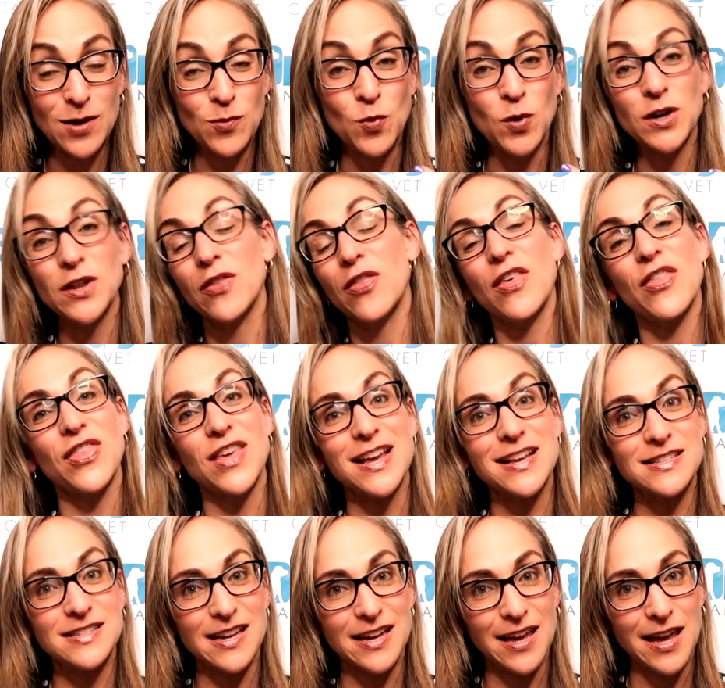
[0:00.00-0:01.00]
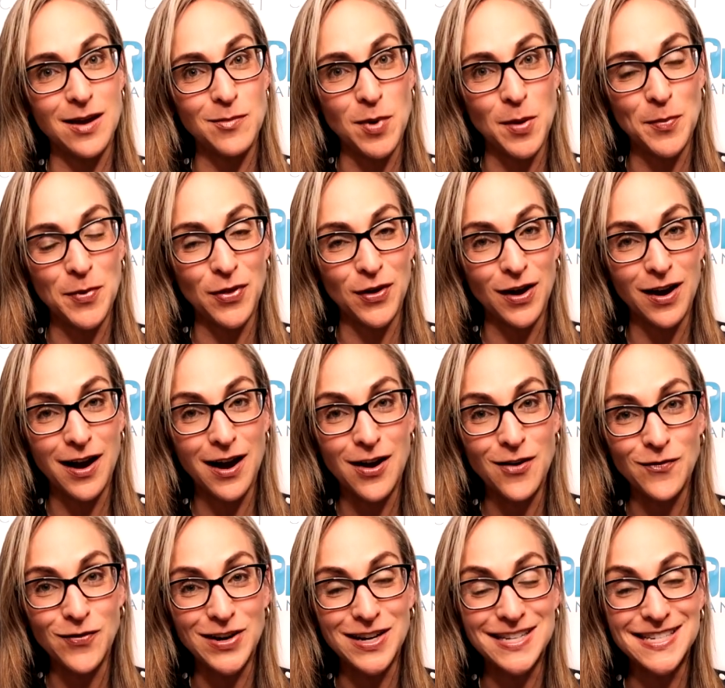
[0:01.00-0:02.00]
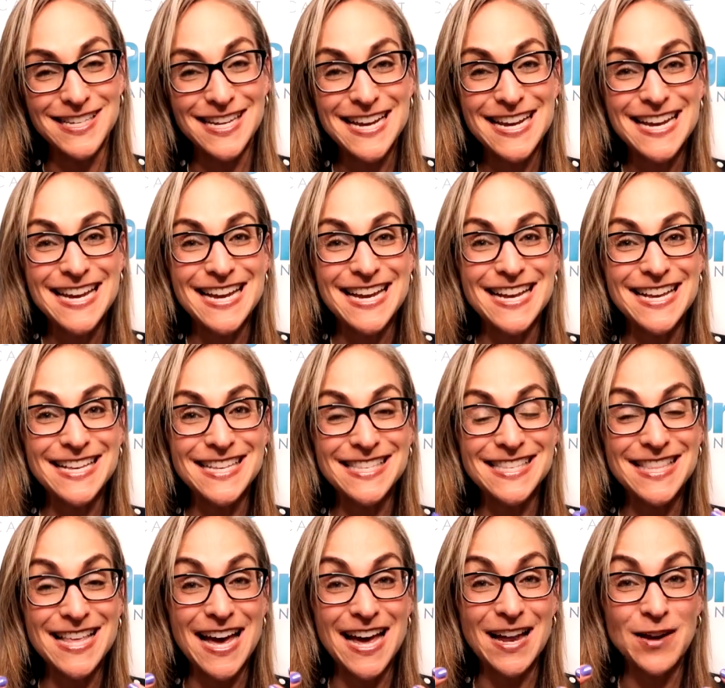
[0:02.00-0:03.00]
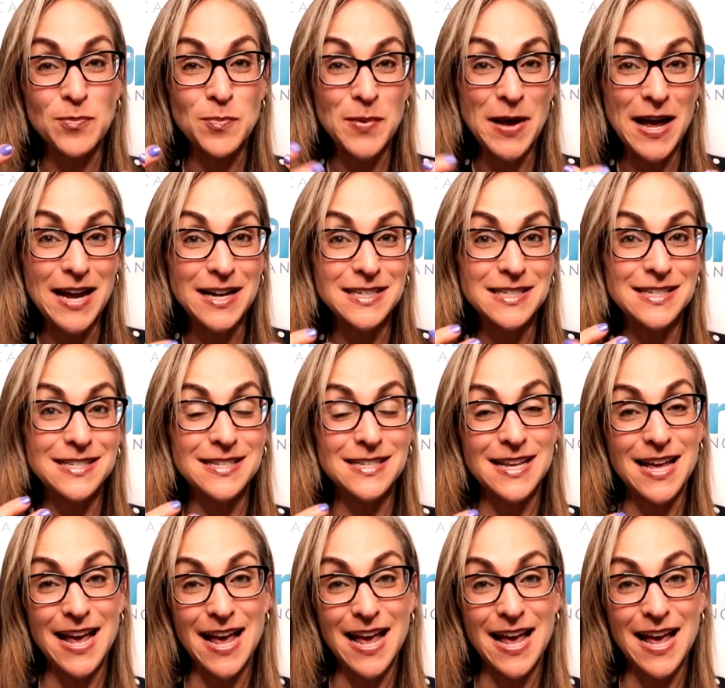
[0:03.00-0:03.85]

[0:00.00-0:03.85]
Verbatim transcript: And one of the things that came up in the conference is that pets